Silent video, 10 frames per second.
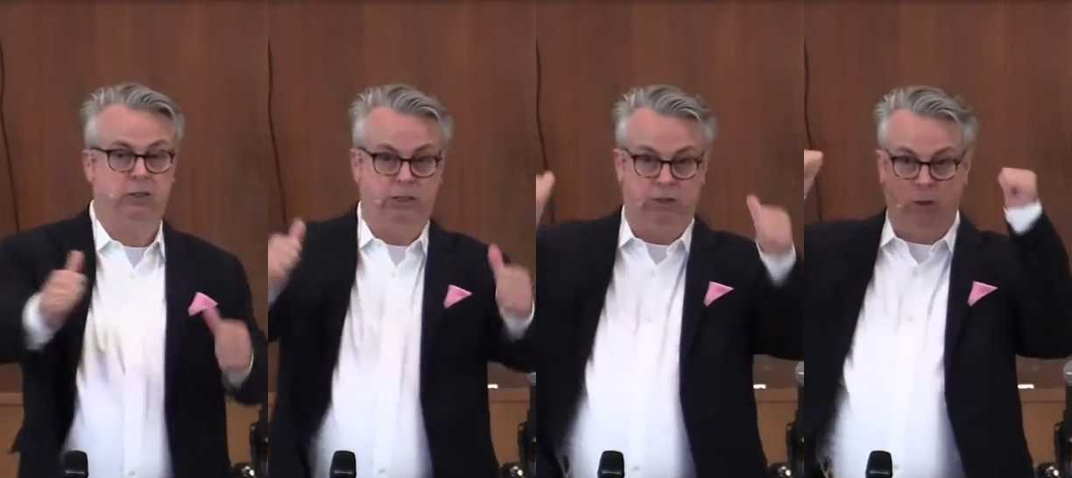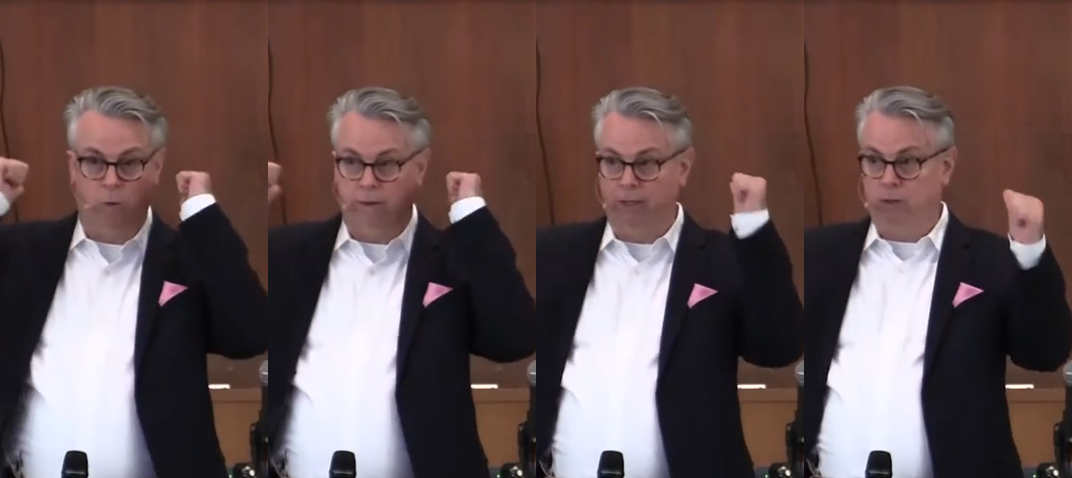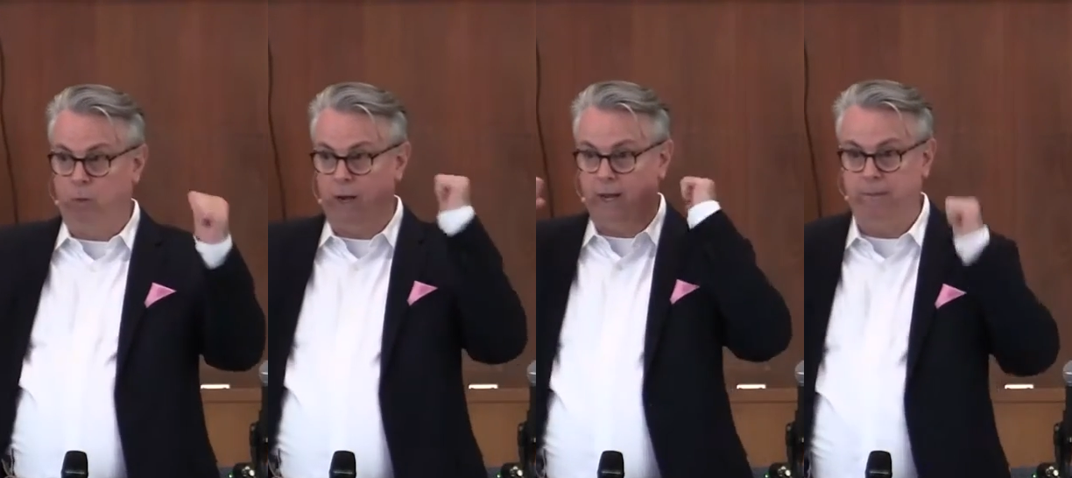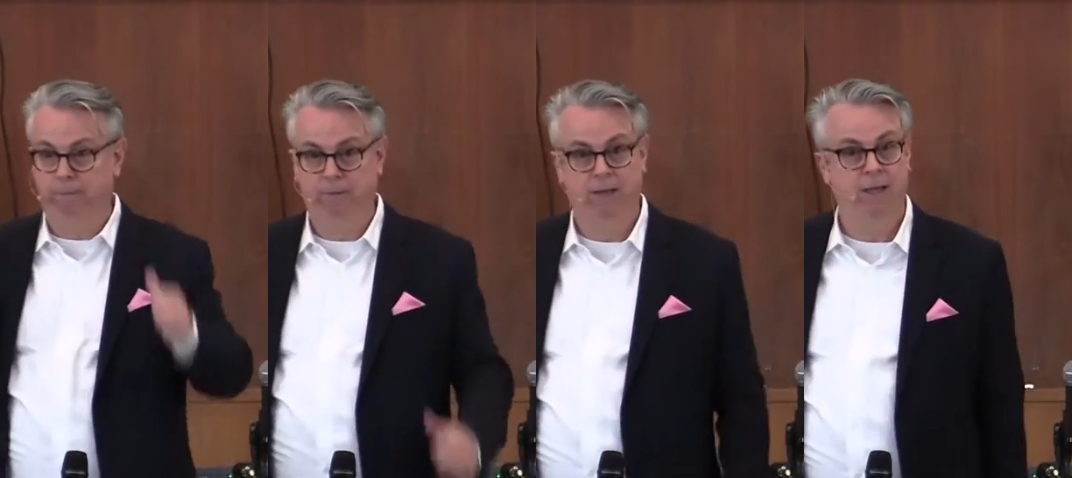as she's going this way.
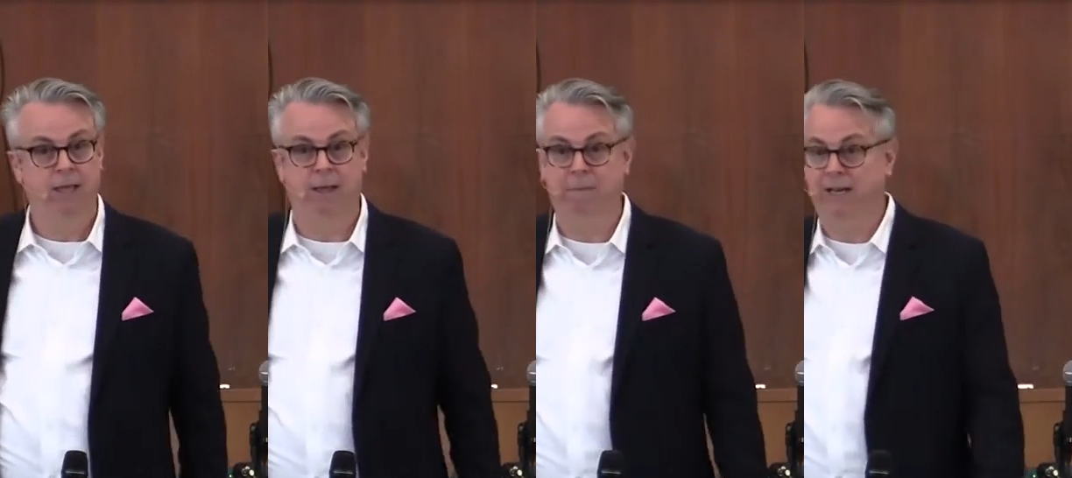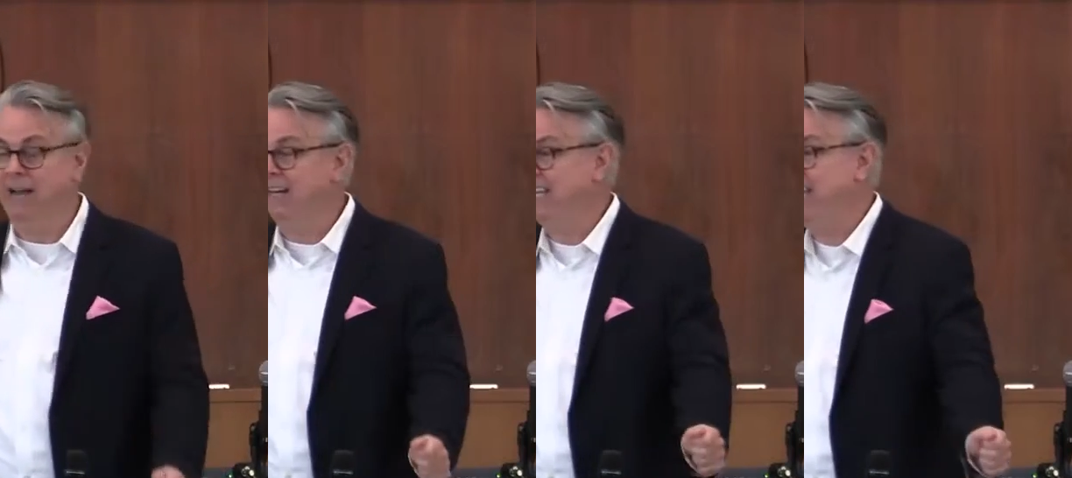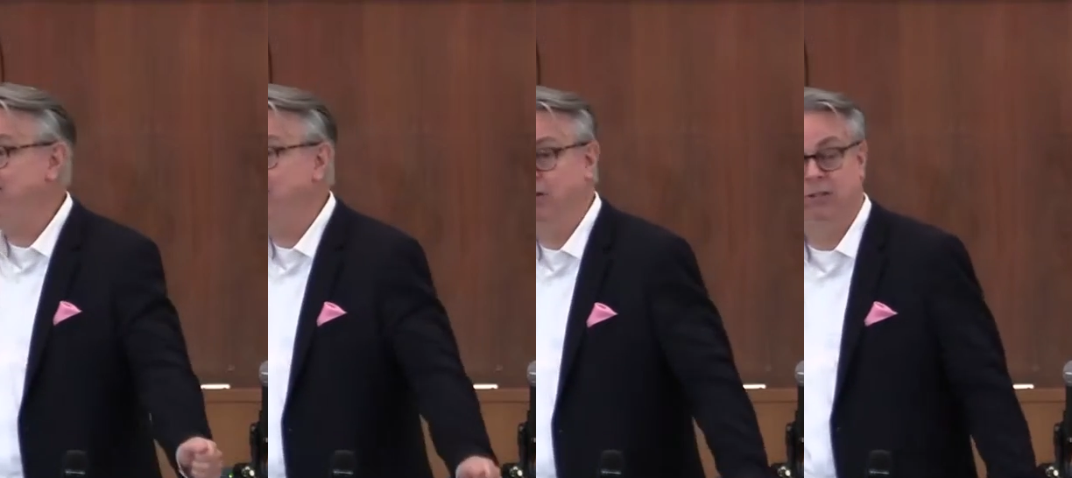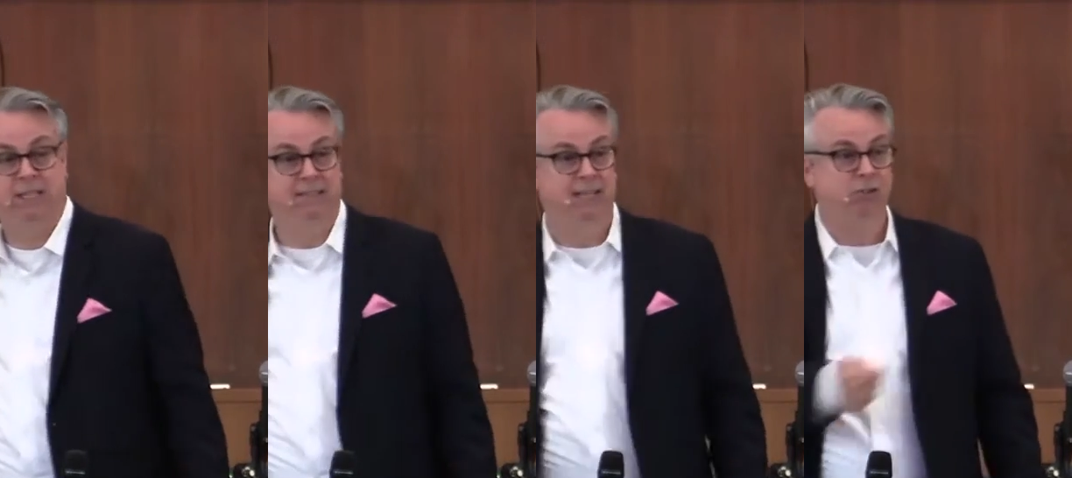And, man, I'd heave those
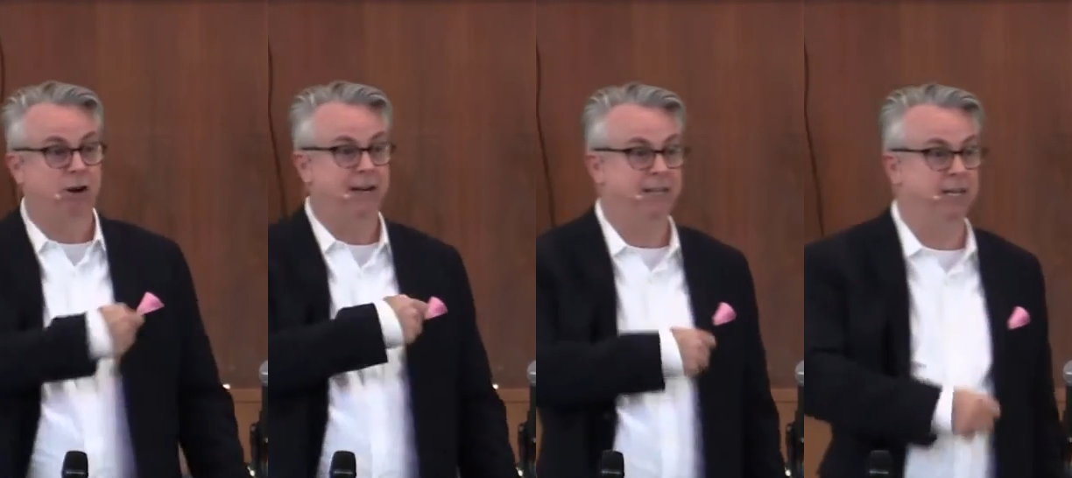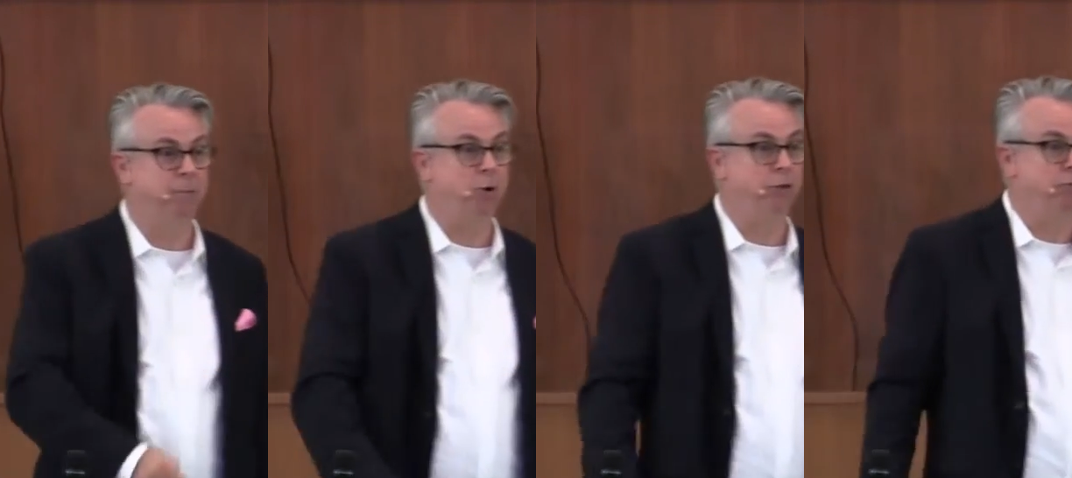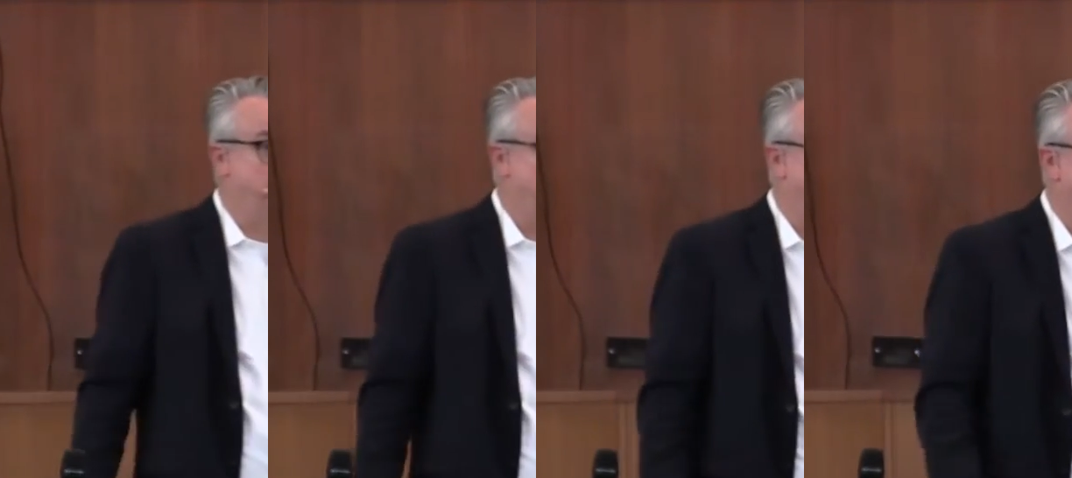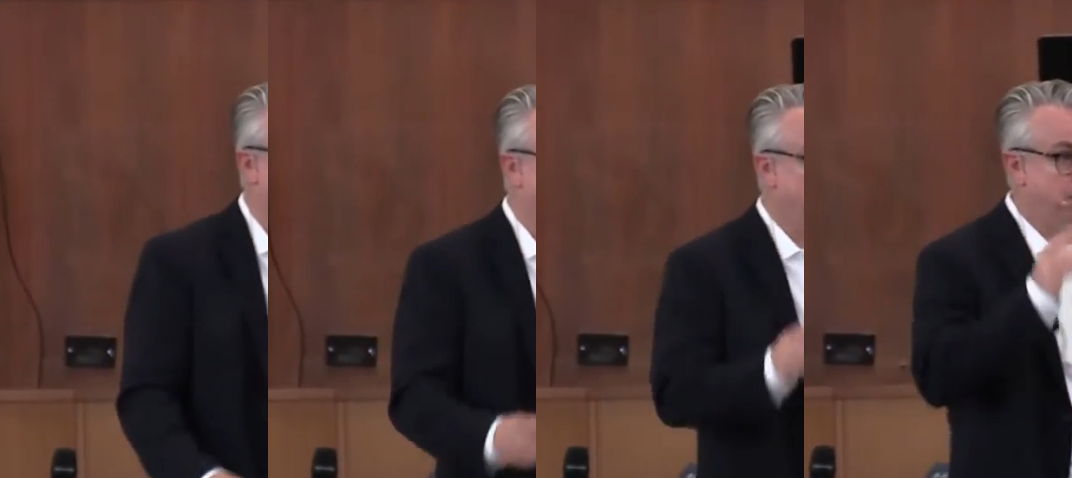things. I'd try to get them on the front
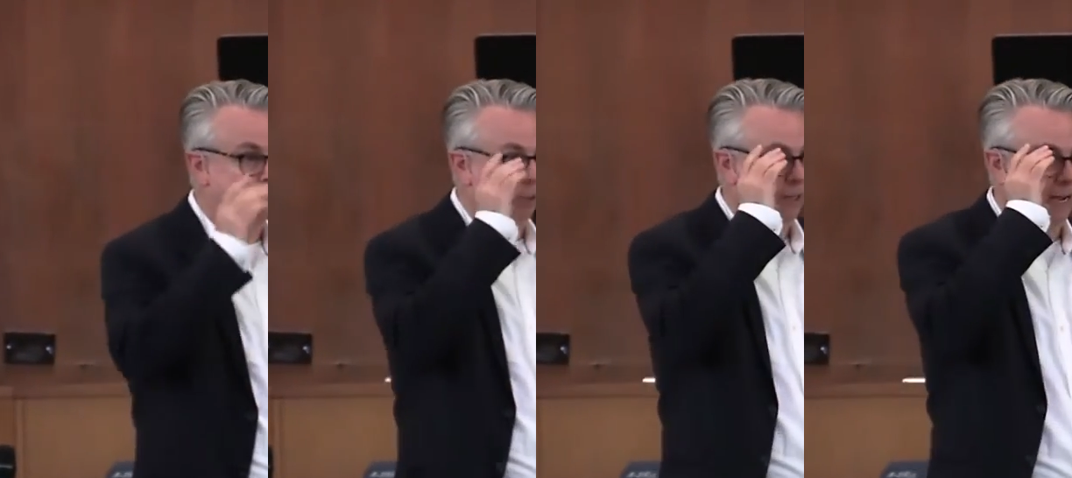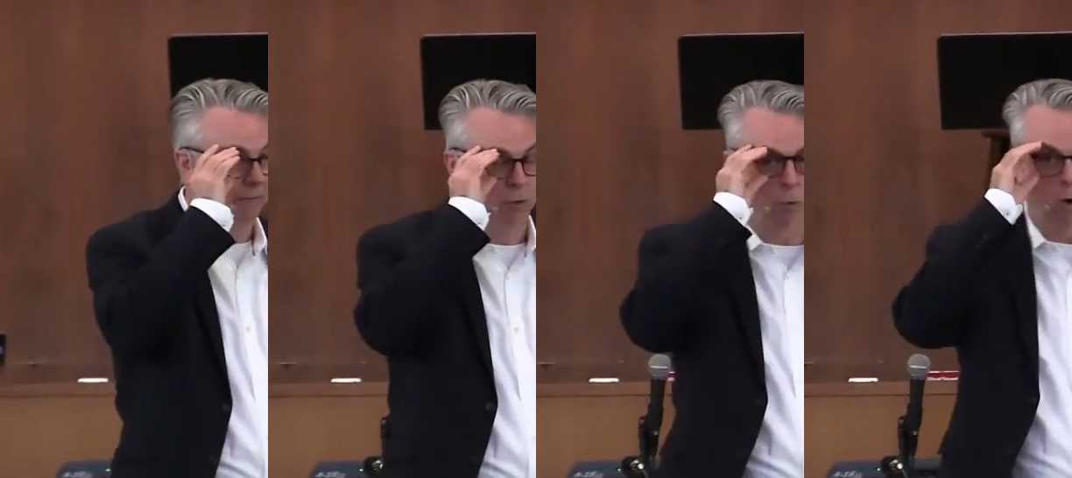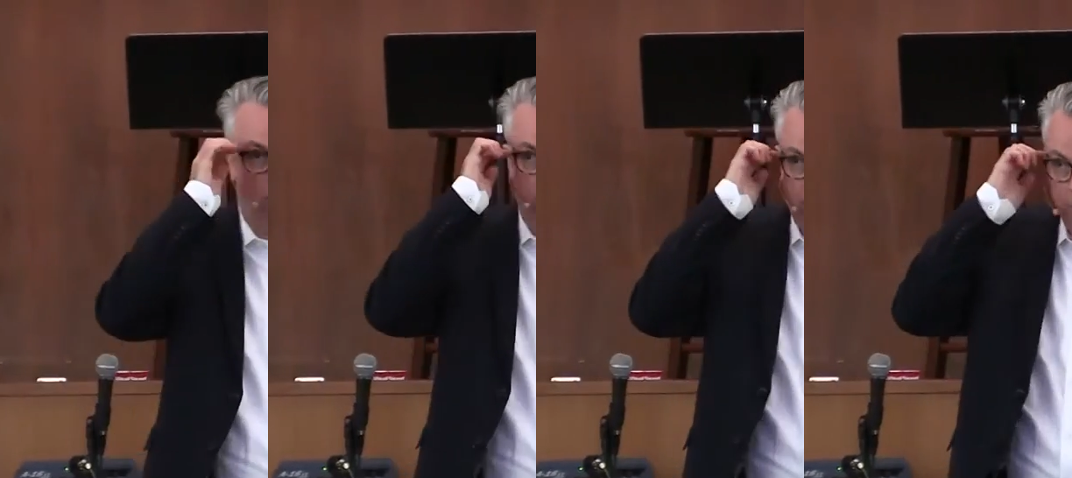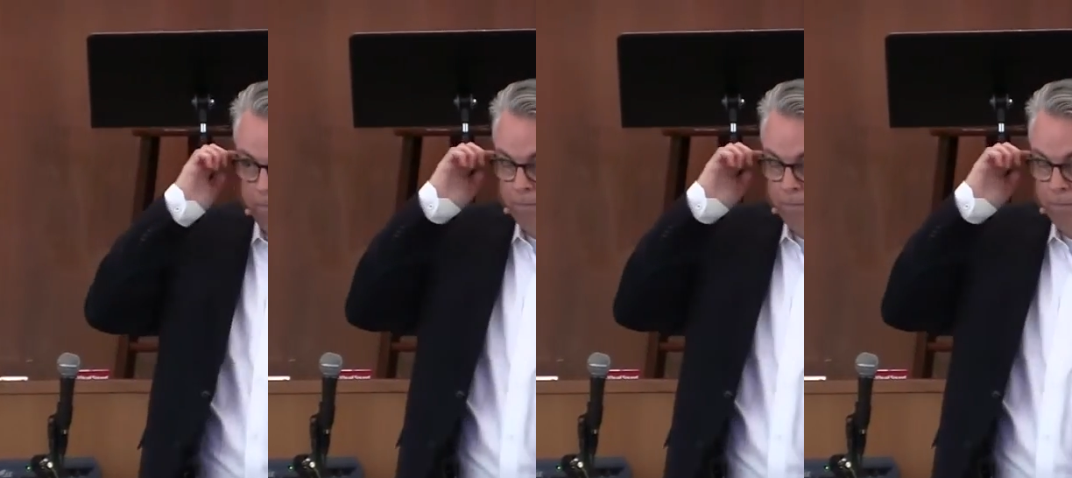porch so people didn't have to walk.